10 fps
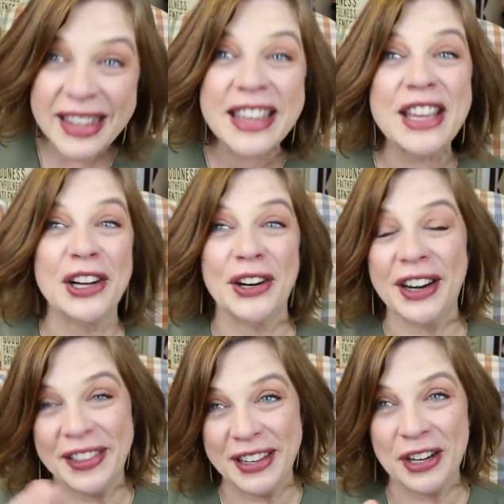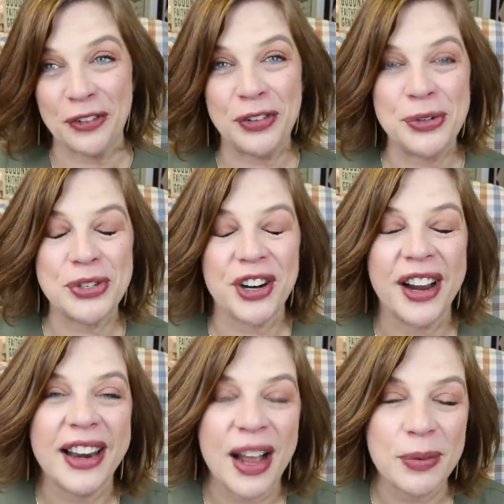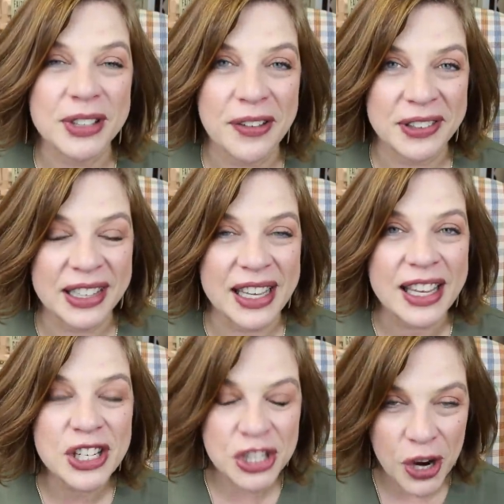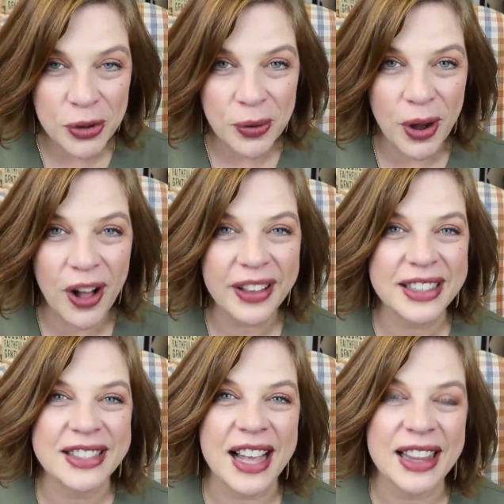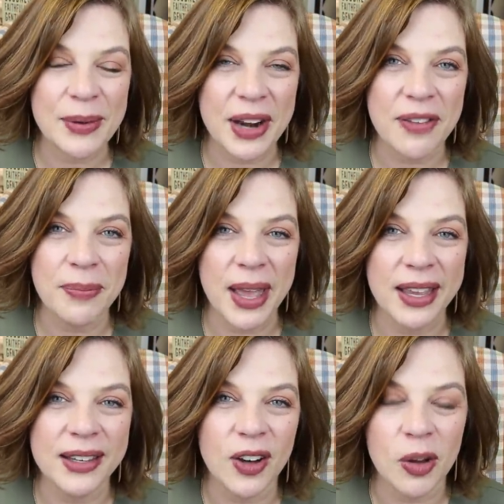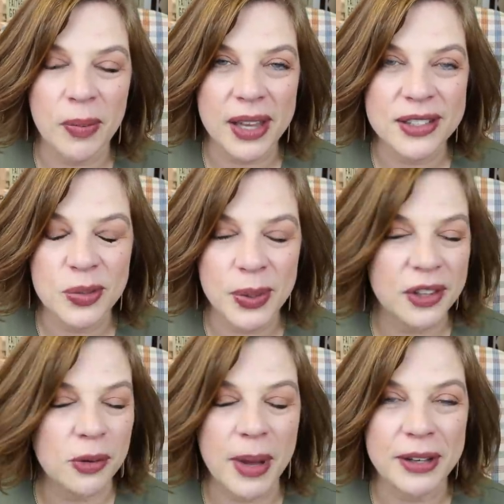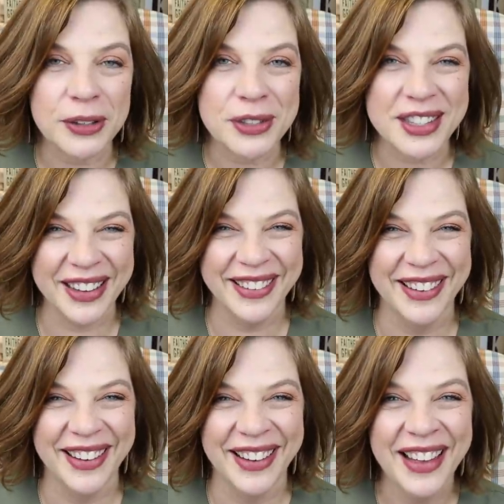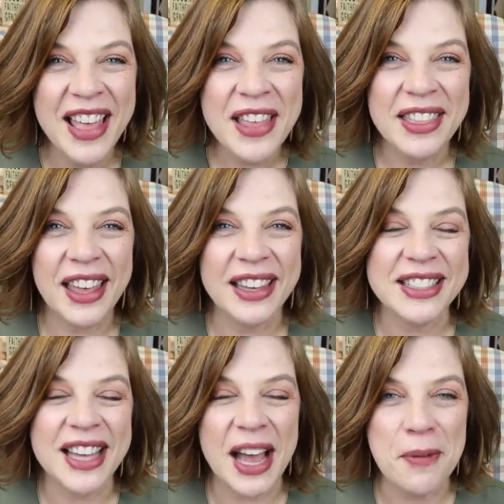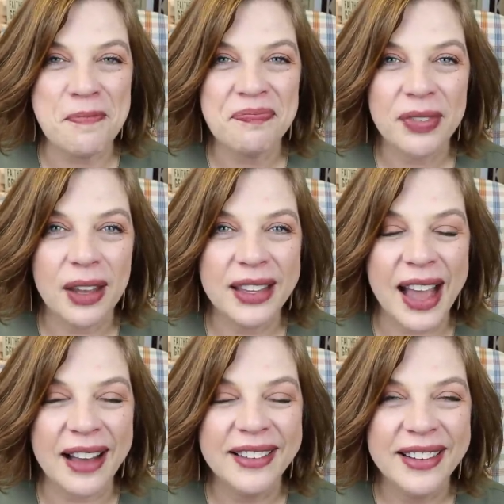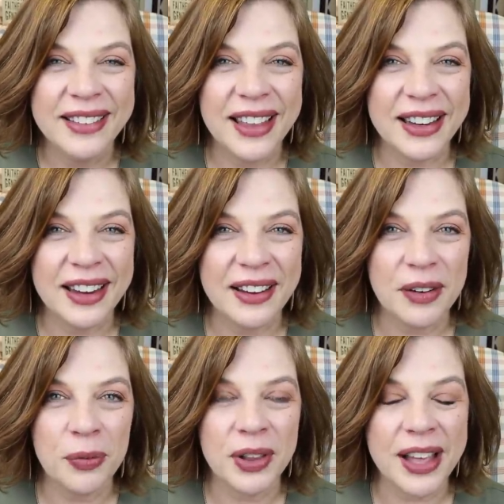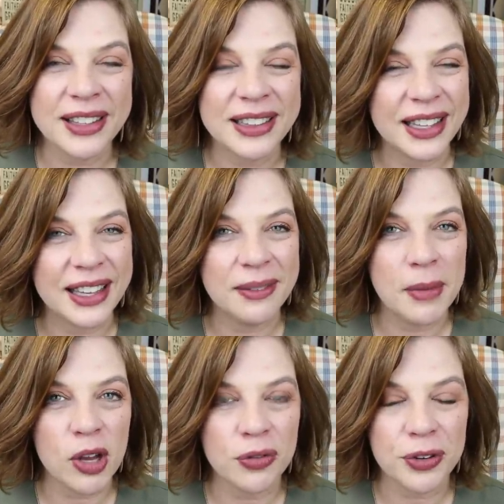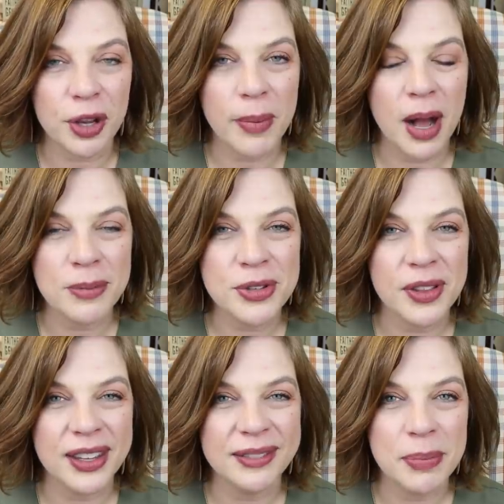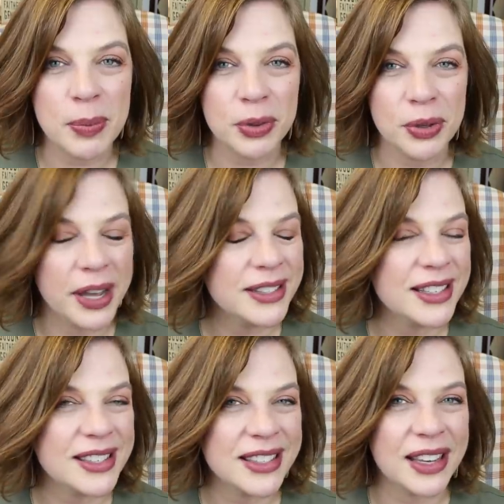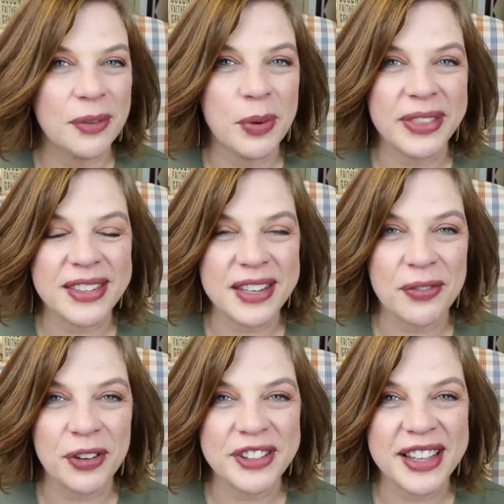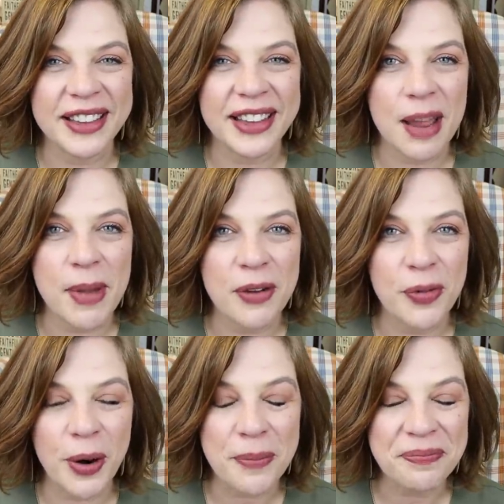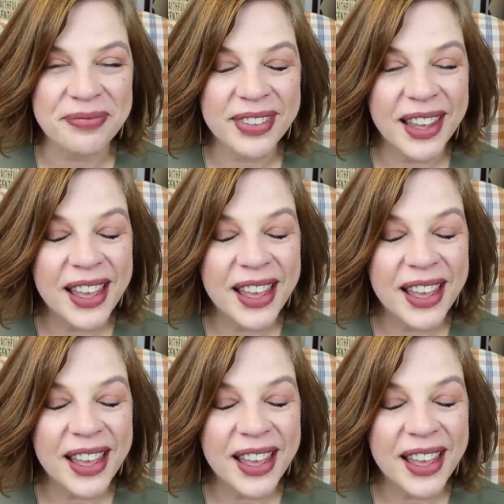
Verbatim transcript: here in the near future, and I will definitely show you all exactly what I've made on my sweet little models that um, yeah, that uh, reluctantly model for their mom so that people, you guys can see what the stuff looks like that I make for them.